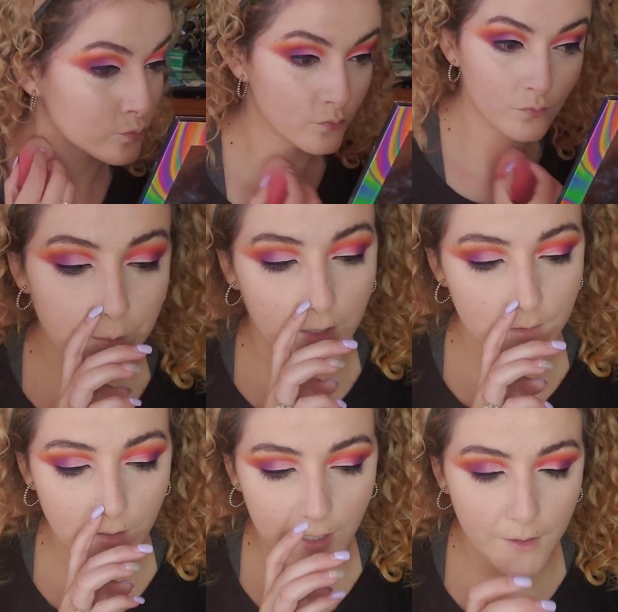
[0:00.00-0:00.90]
For
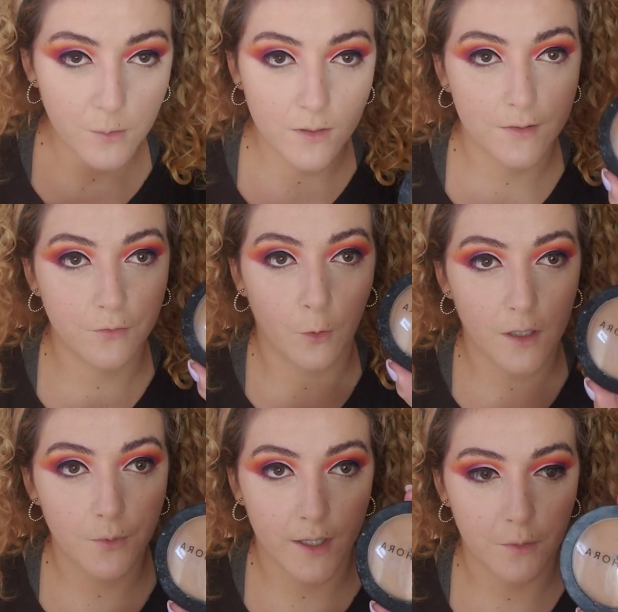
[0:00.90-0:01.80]
bronzer, I use a Sephora
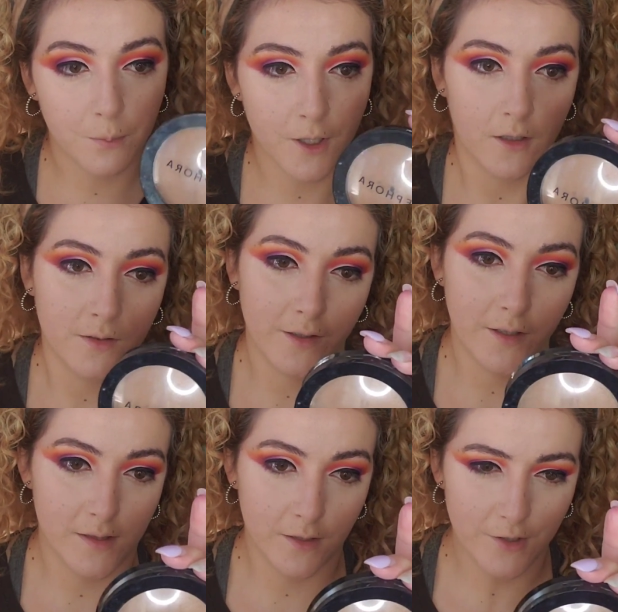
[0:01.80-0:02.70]
brand bronzer
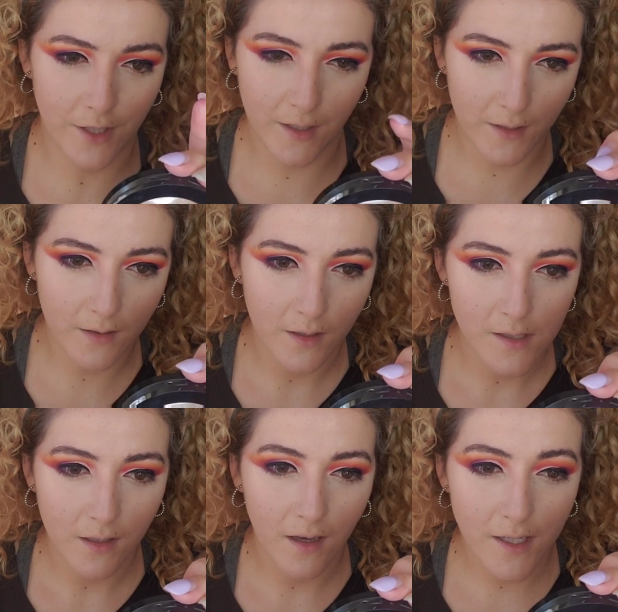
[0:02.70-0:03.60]
in the shade
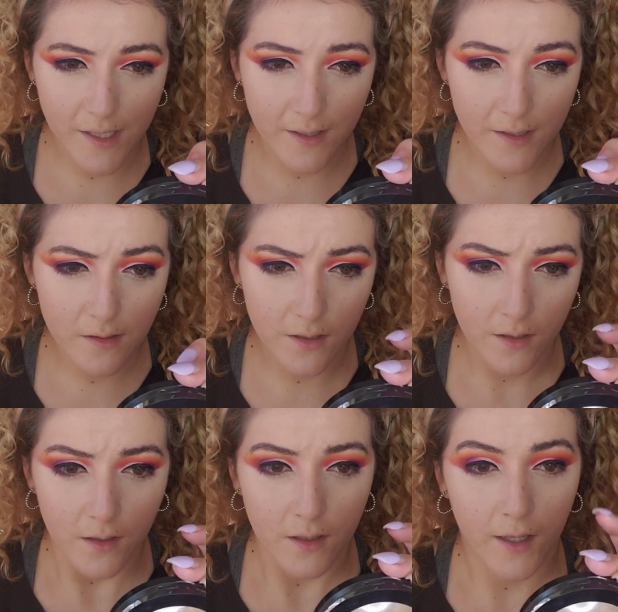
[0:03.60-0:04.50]
Honey Heat,
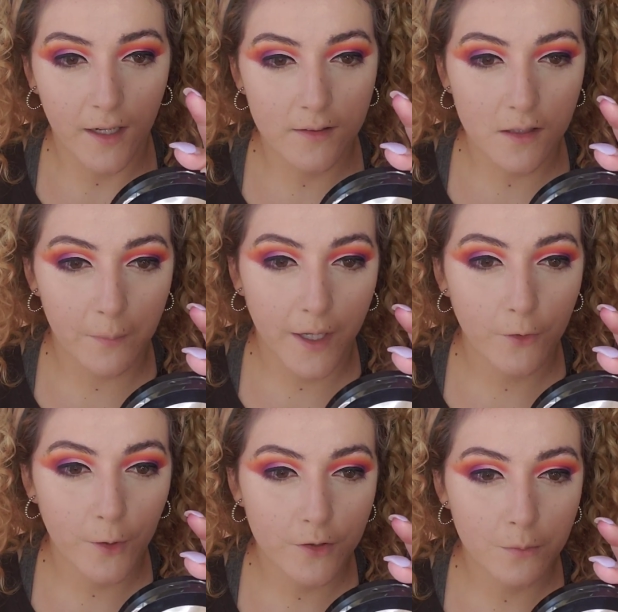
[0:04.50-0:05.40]
and it's the
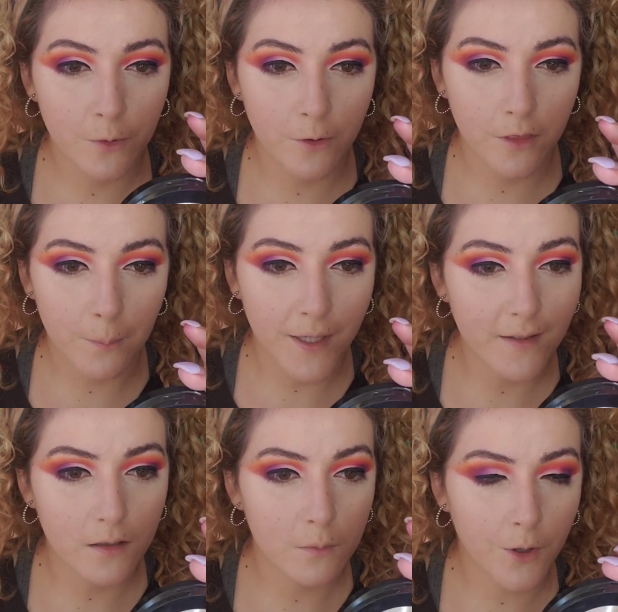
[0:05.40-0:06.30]
Micro Smooth
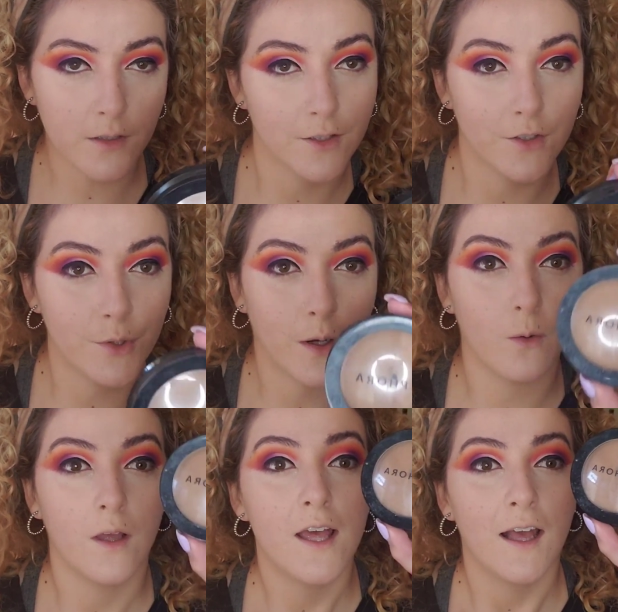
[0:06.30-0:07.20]
Baked Bronzer Duo.